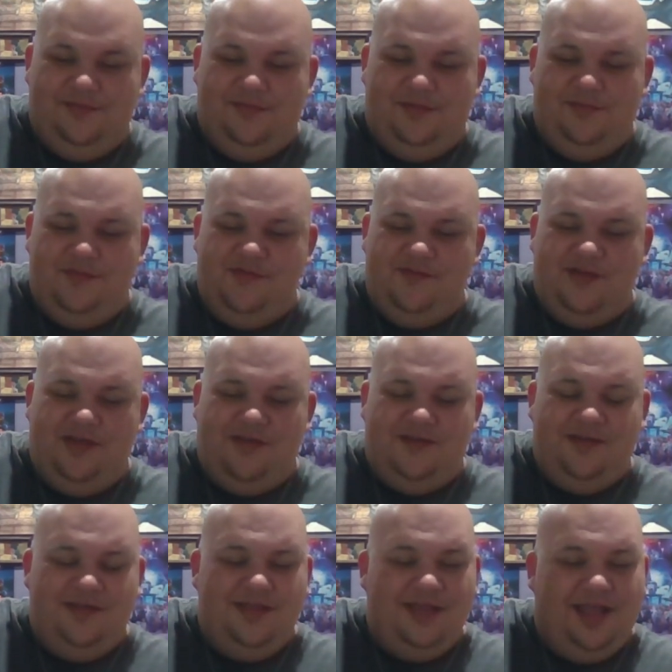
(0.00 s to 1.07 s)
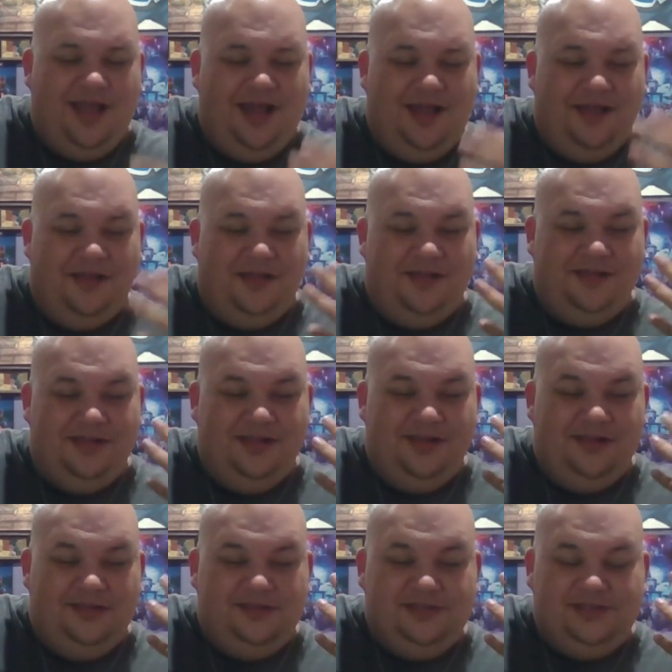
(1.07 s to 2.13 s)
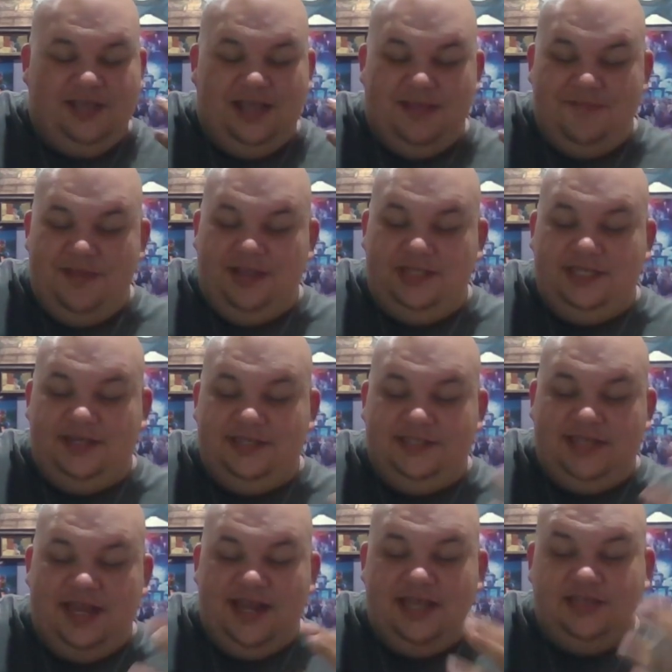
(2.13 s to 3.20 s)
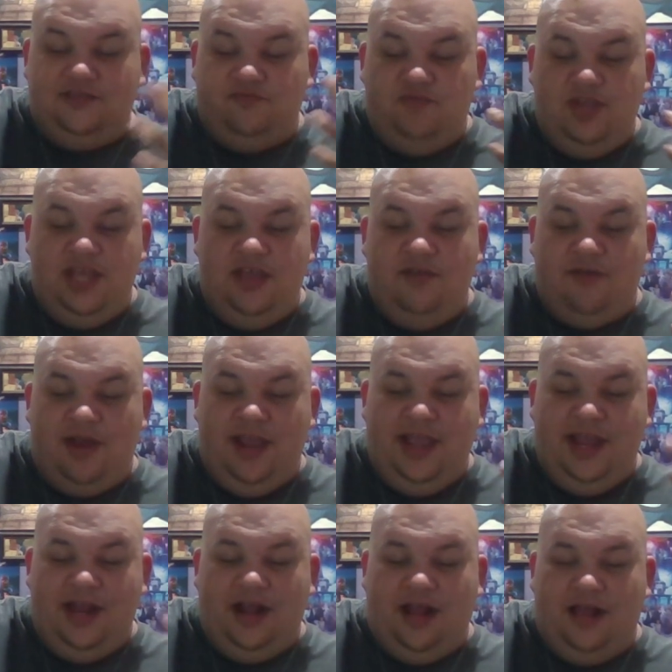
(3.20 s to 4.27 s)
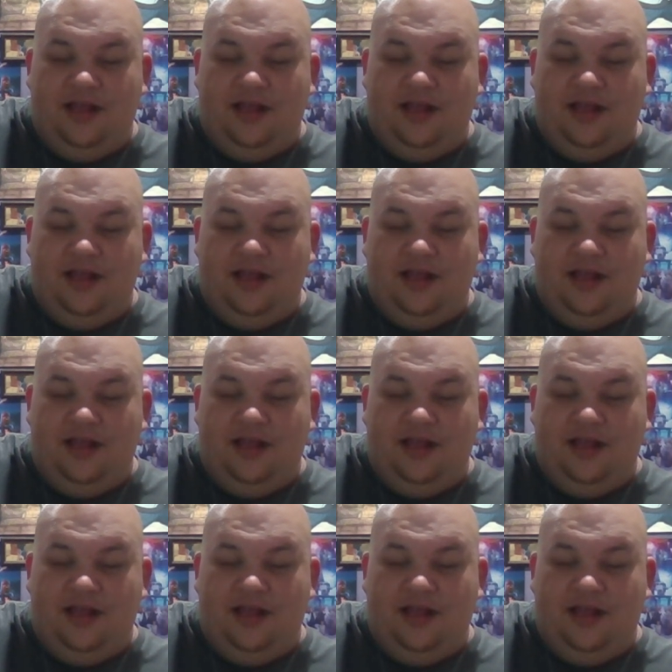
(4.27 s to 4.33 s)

moving on. Say the military setting's really great.